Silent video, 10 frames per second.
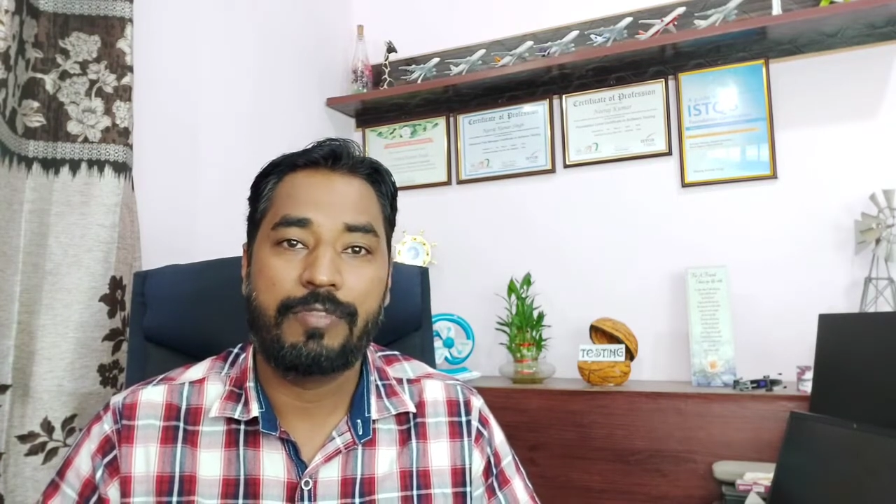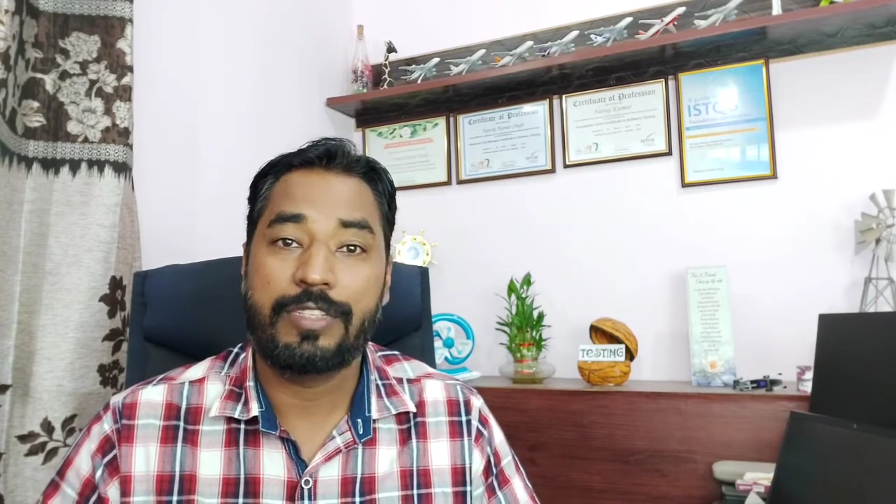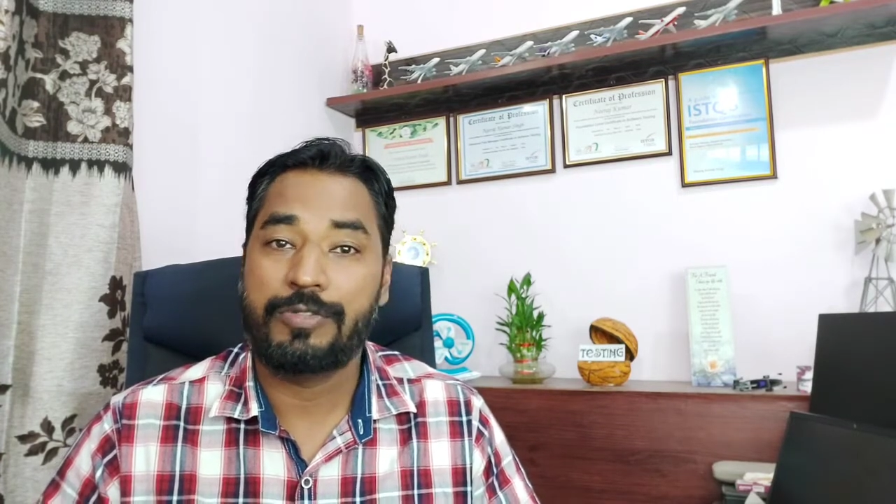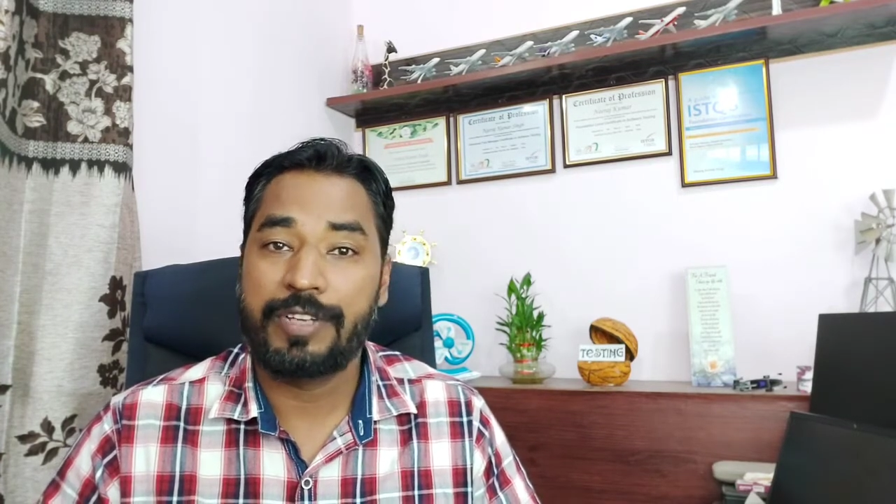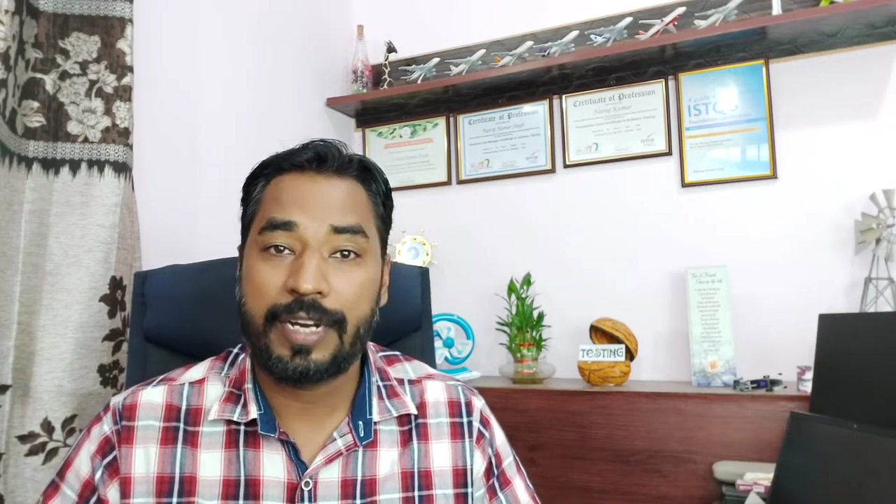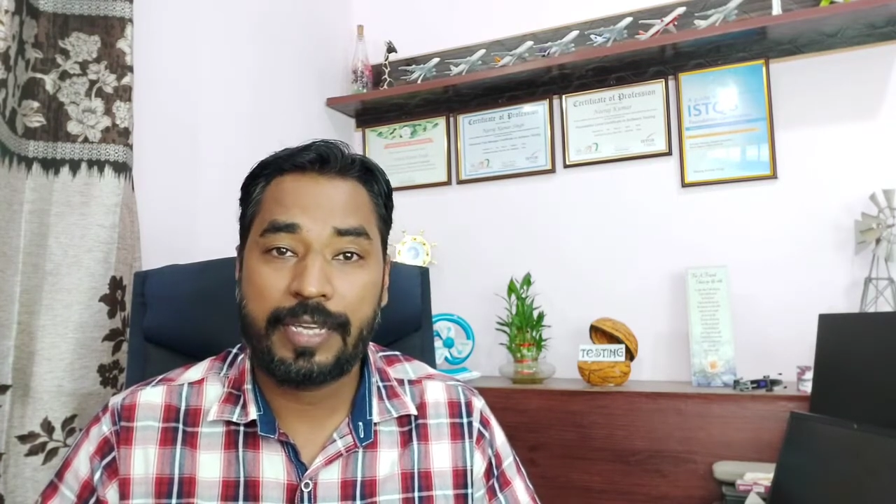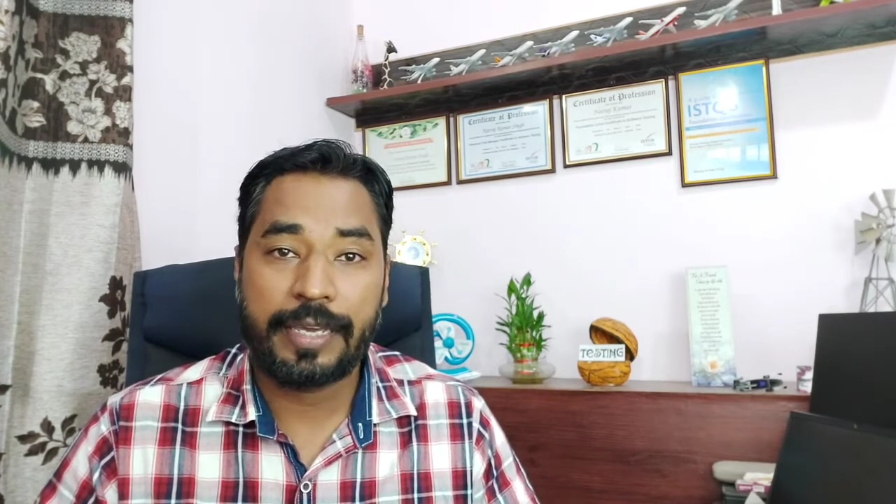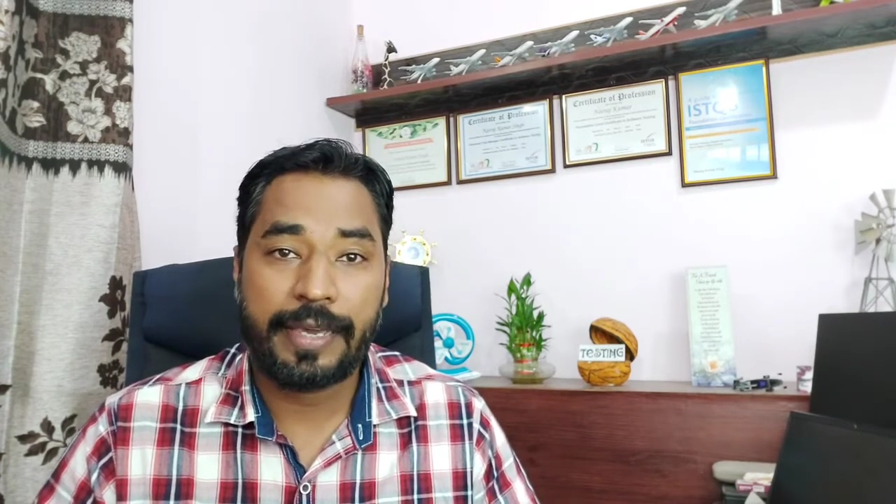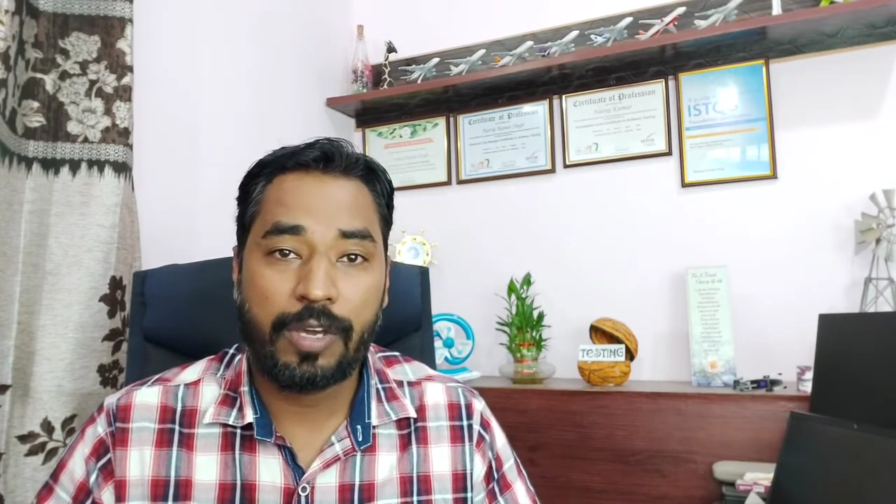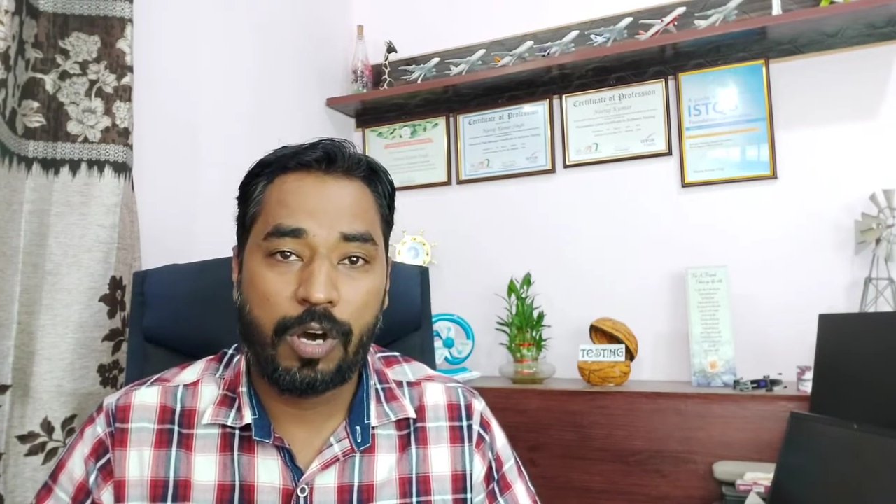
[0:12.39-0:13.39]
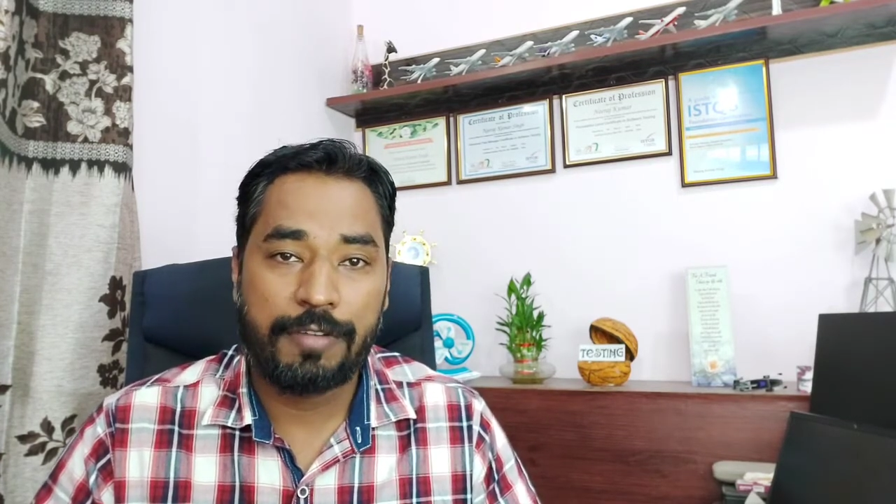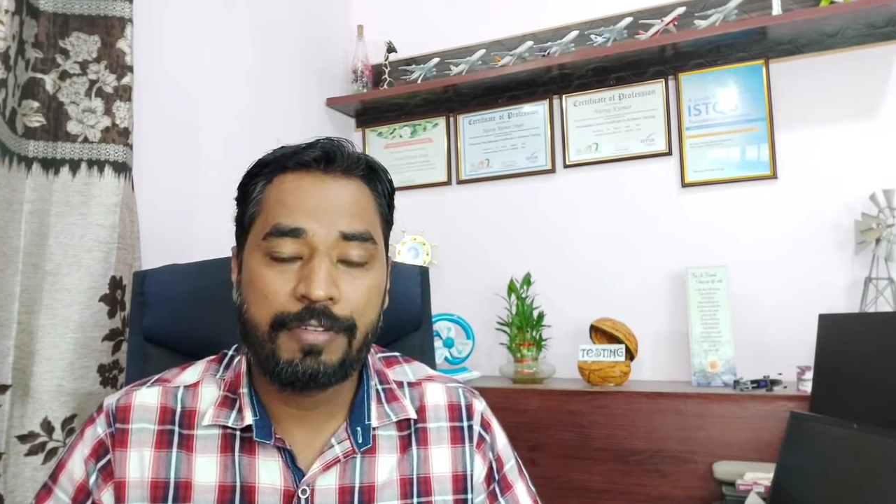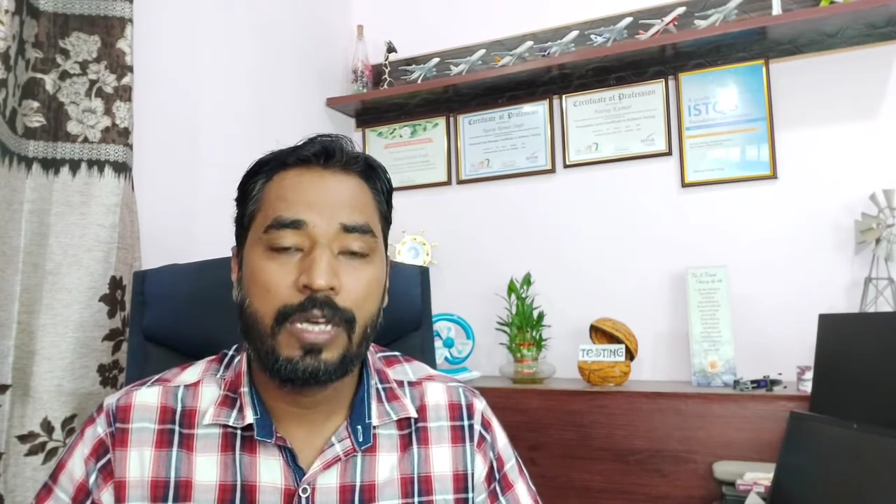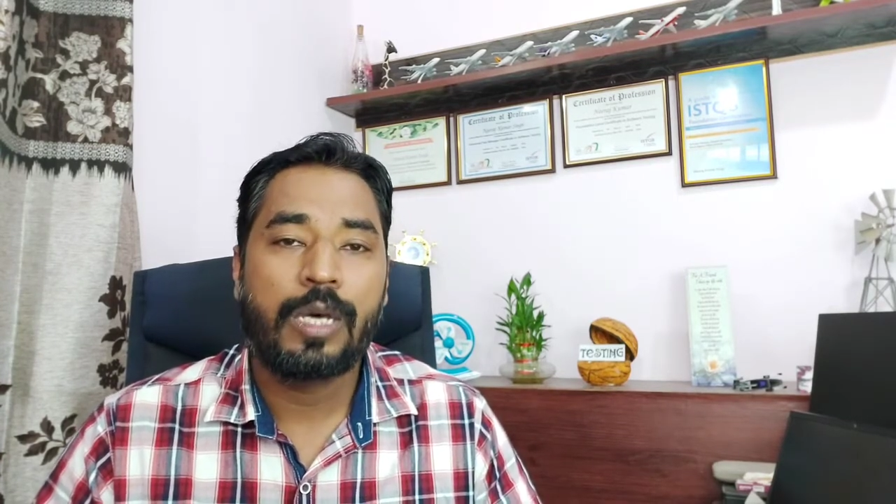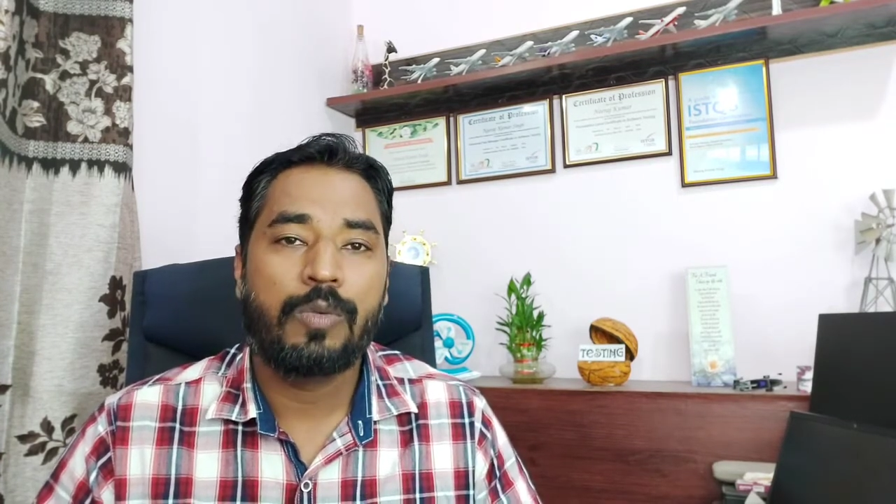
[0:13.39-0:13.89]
which we are kicking off